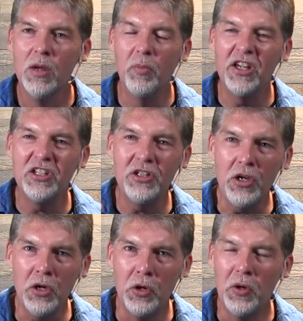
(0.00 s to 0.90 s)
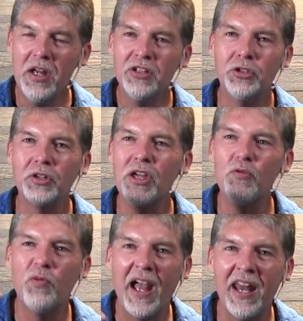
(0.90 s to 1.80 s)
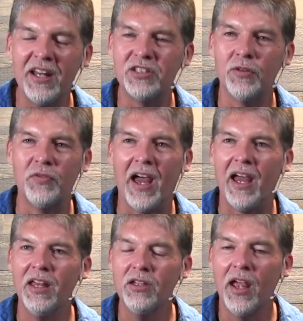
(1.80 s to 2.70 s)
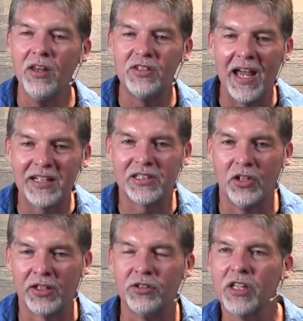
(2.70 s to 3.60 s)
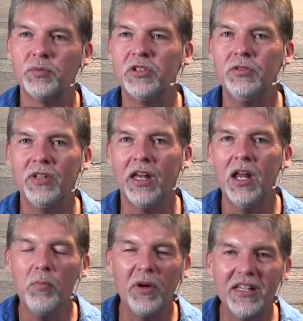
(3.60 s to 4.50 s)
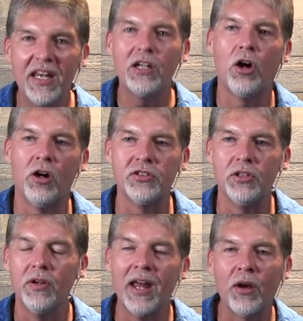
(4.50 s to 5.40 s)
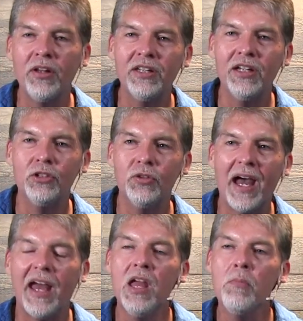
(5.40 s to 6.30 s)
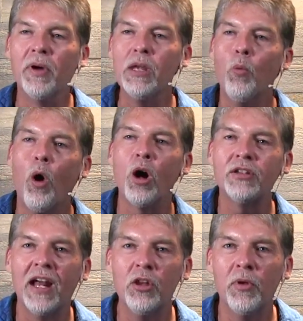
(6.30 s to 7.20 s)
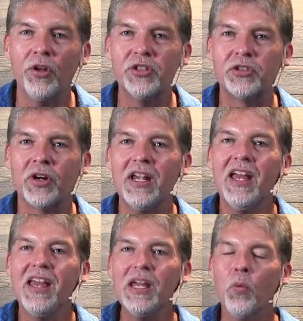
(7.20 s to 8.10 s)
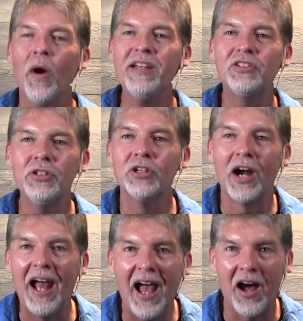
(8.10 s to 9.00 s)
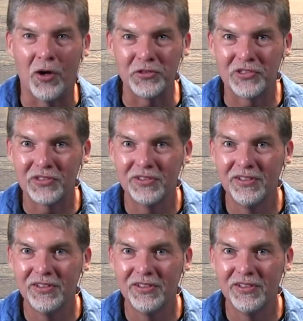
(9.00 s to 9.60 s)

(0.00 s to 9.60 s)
but you took advantage of that. And, and tax collectors, that's what you did. But yet he called you. Not only did he do that, but he walked down the middle of the street, he went to your house,